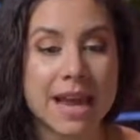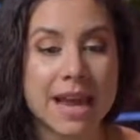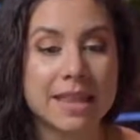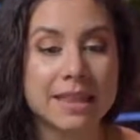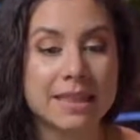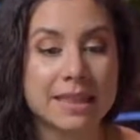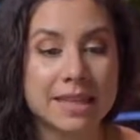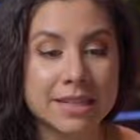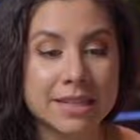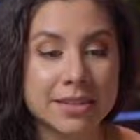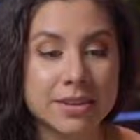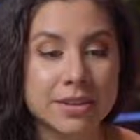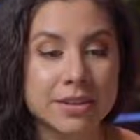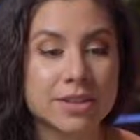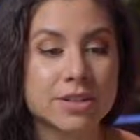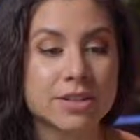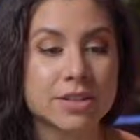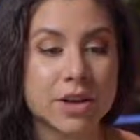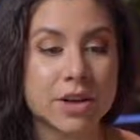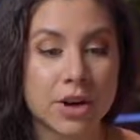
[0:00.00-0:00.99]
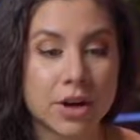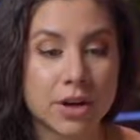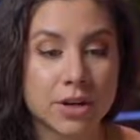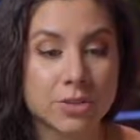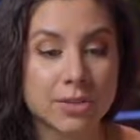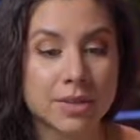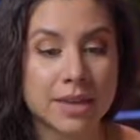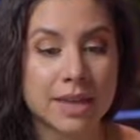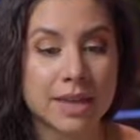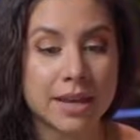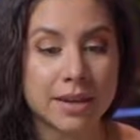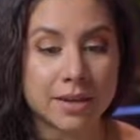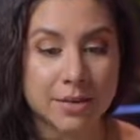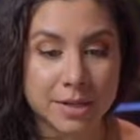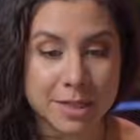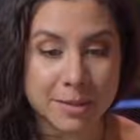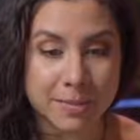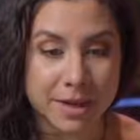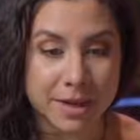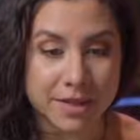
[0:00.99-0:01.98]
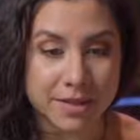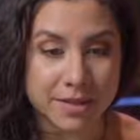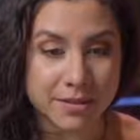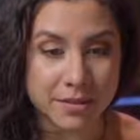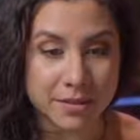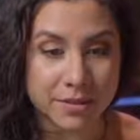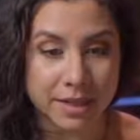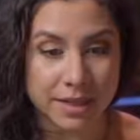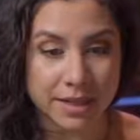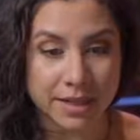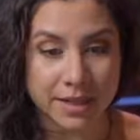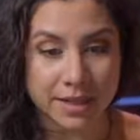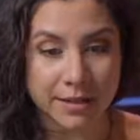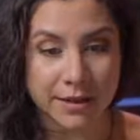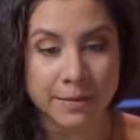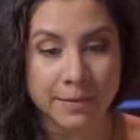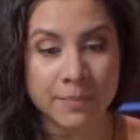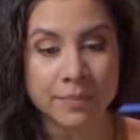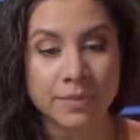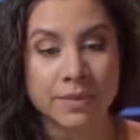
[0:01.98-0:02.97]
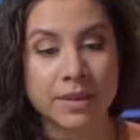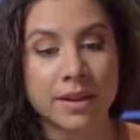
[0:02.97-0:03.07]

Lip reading: And these are just cards within a responsive grid here